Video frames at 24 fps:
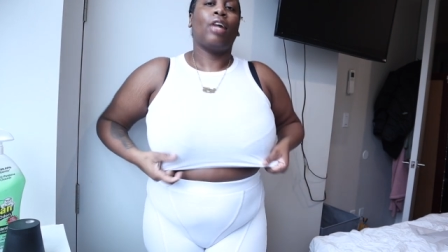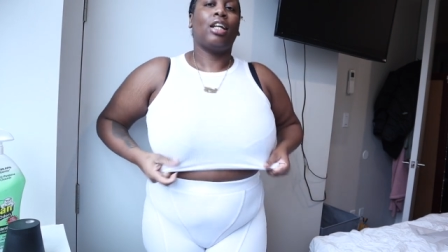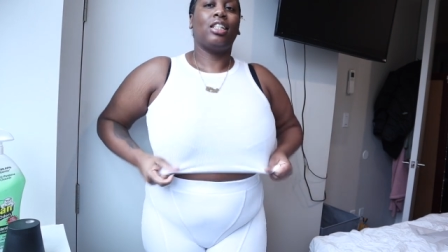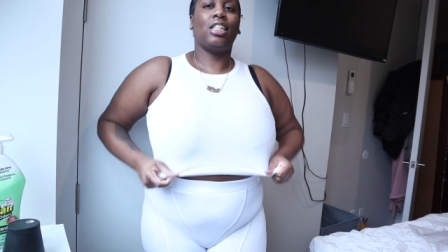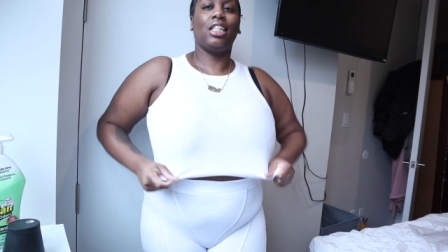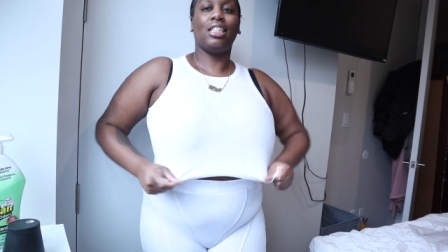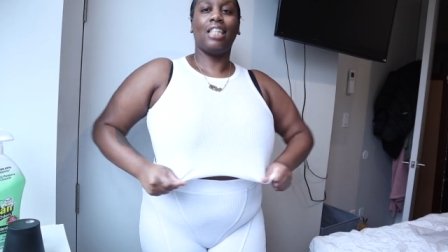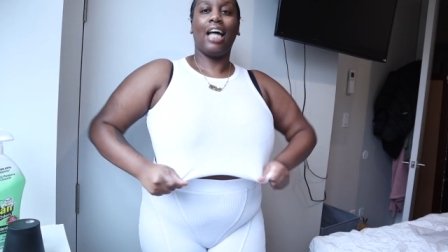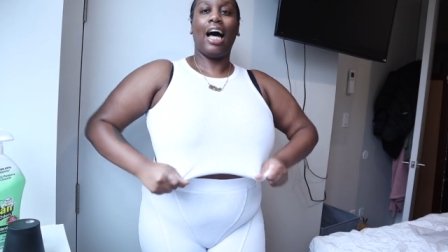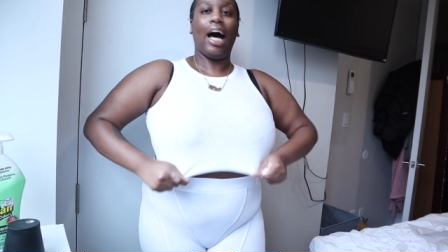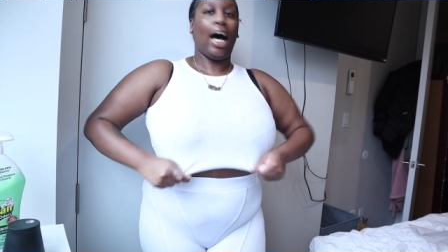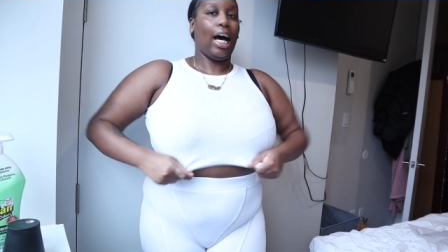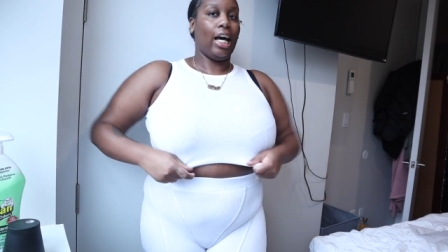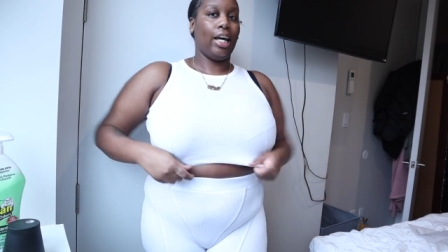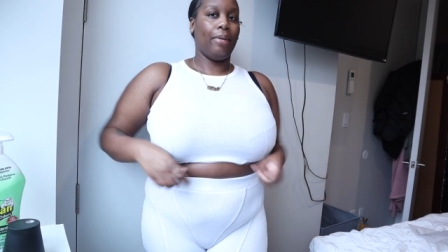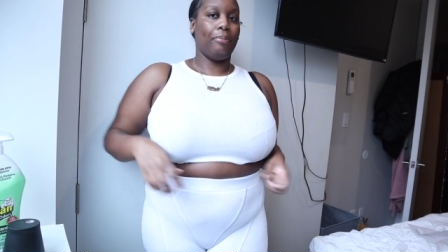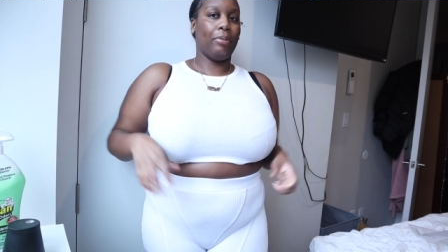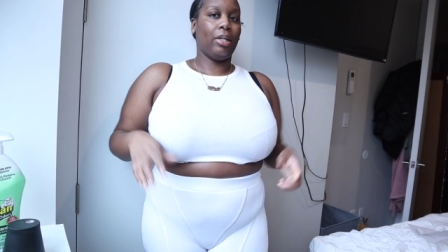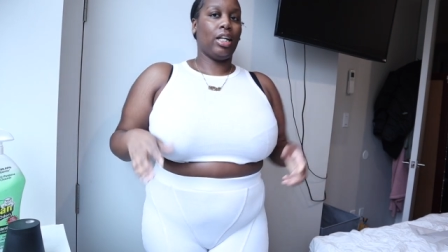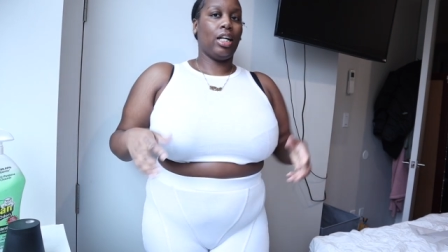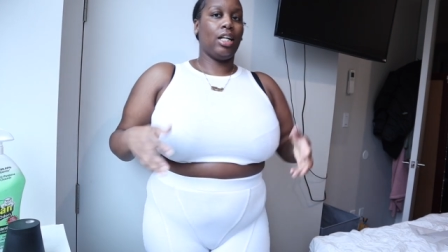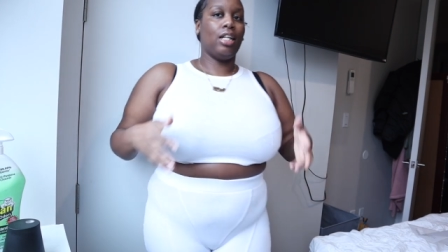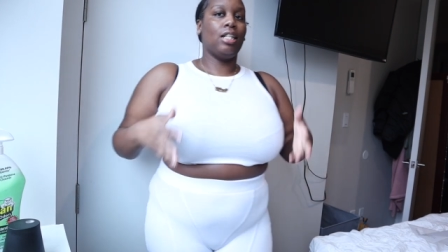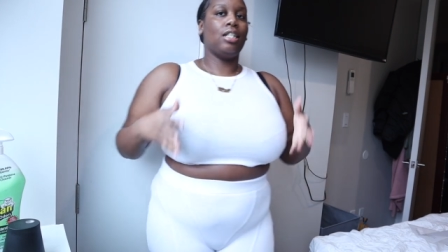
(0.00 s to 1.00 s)
just hot
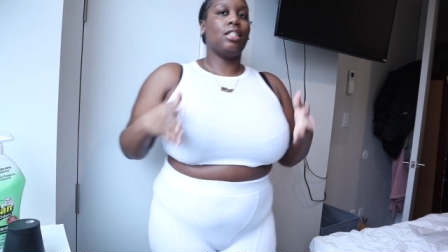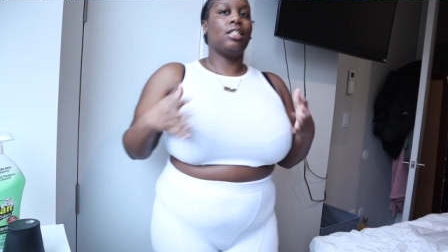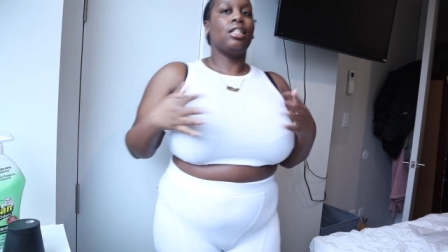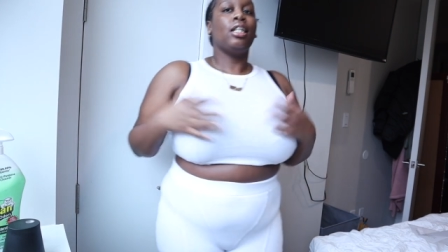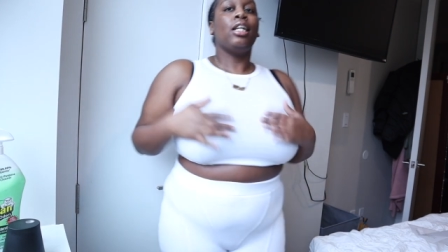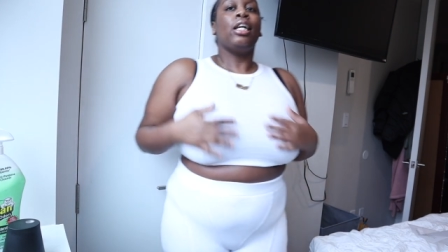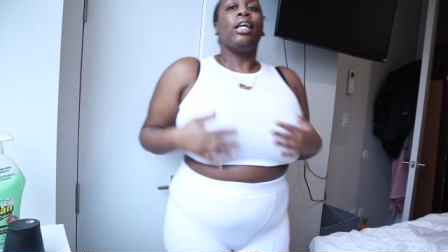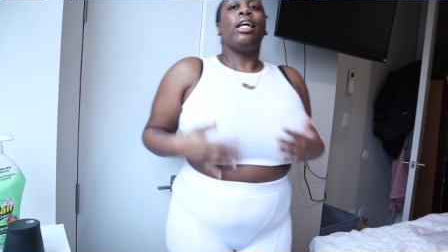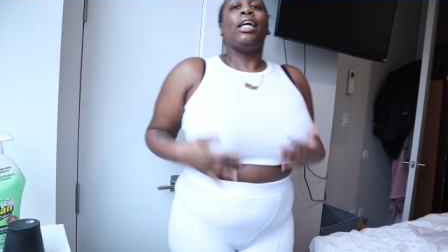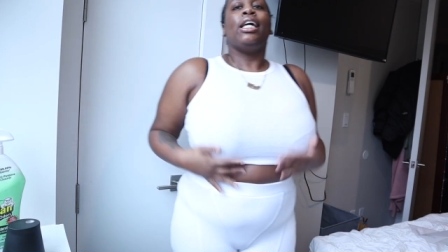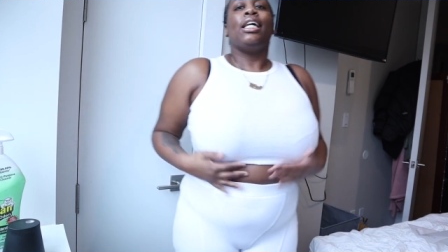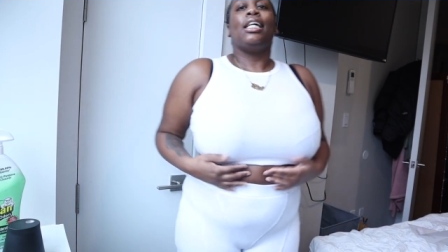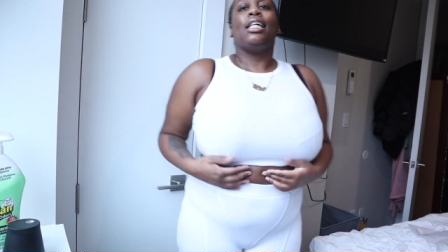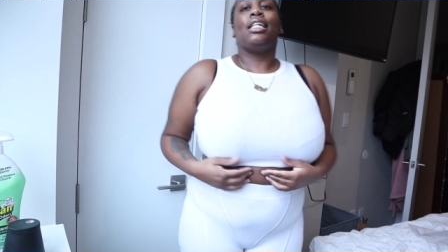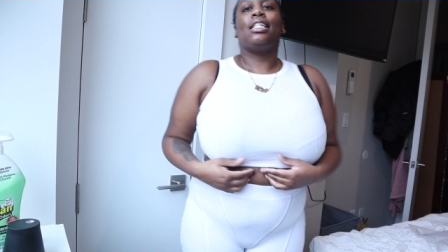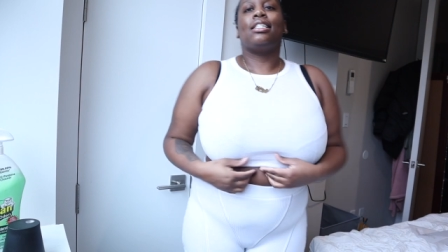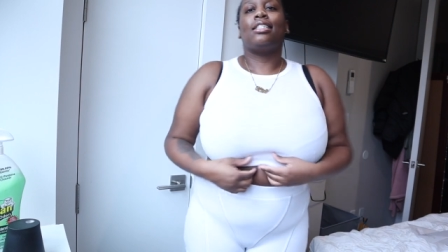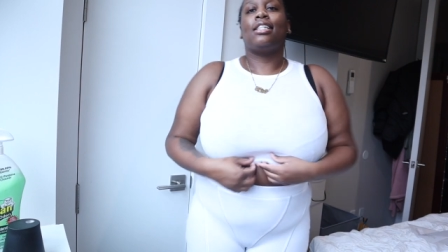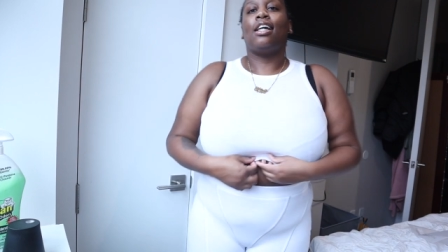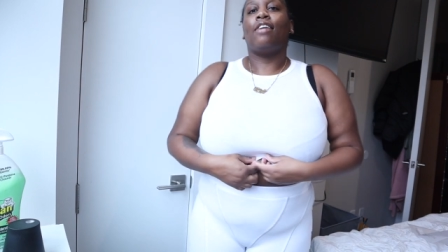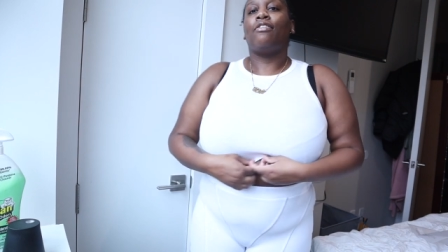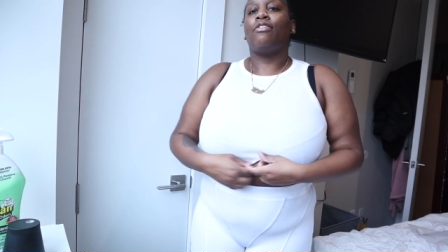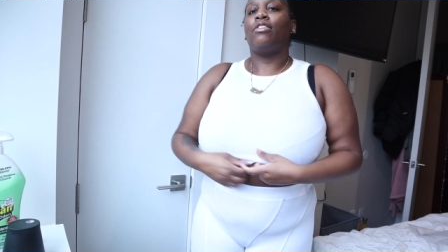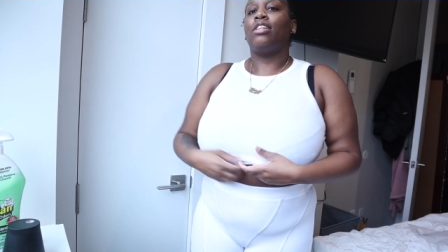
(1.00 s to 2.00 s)
because
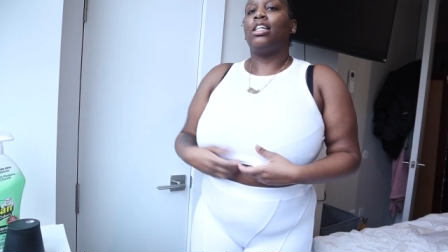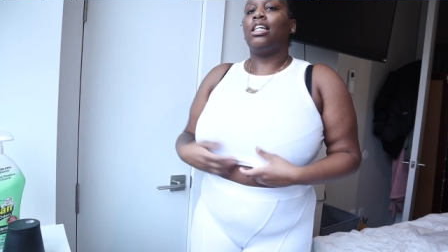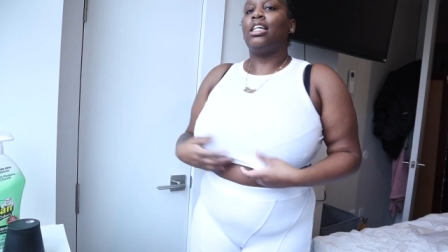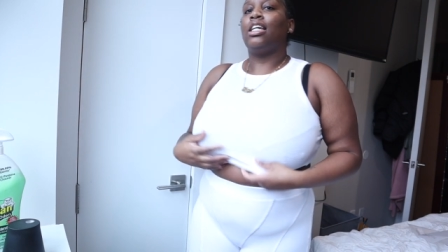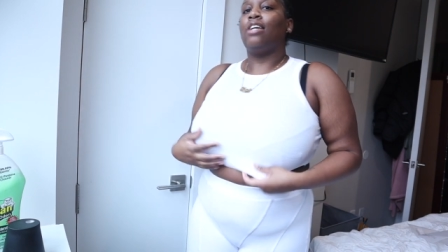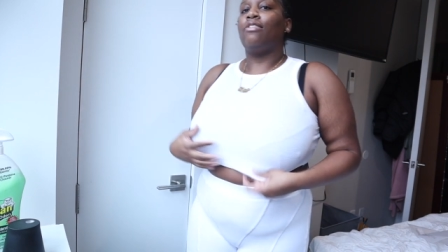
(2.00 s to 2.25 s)
it's definitely